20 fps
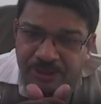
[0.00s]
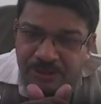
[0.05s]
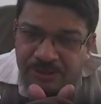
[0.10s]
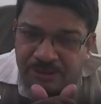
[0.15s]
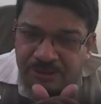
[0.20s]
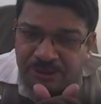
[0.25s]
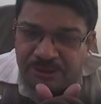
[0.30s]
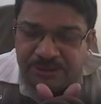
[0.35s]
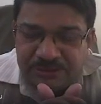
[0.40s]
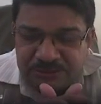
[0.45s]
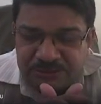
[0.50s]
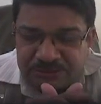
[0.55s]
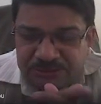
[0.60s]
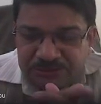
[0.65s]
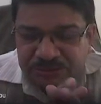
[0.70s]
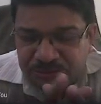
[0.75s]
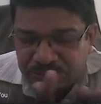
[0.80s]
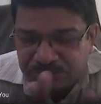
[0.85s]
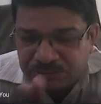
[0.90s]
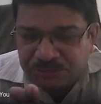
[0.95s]
right?
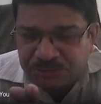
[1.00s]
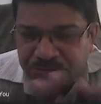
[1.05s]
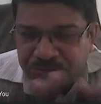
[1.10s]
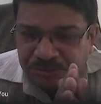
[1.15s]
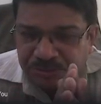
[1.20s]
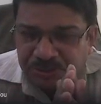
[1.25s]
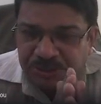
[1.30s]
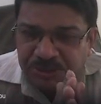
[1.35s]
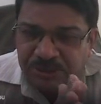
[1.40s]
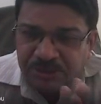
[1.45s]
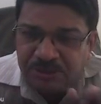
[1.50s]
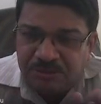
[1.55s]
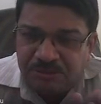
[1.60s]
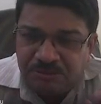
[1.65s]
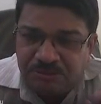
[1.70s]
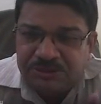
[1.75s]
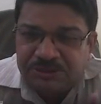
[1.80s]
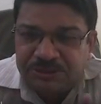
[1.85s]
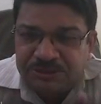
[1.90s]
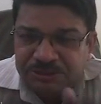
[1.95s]
So
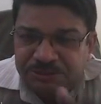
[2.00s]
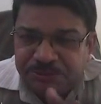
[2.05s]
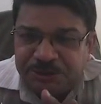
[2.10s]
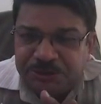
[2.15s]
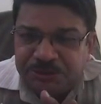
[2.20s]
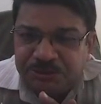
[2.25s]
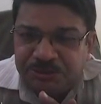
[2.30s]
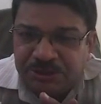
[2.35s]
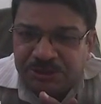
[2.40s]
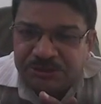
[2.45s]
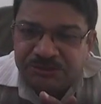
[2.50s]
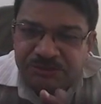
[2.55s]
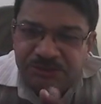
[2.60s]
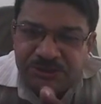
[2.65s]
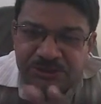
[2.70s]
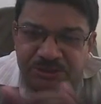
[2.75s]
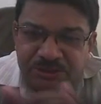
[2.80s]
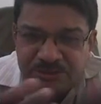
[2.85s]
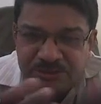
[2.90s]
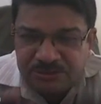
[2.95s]
with respect to
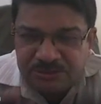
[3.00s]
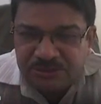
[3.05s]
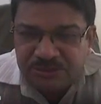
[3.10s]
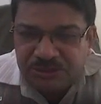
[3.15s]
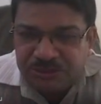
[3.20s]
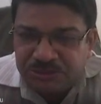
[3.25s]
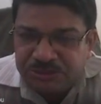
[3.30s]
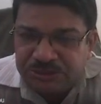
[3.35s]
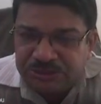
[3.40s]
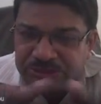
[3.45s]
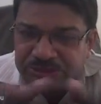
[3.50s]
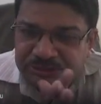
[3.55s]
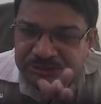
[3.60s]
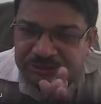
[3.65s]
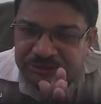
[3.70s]
earthquake, you just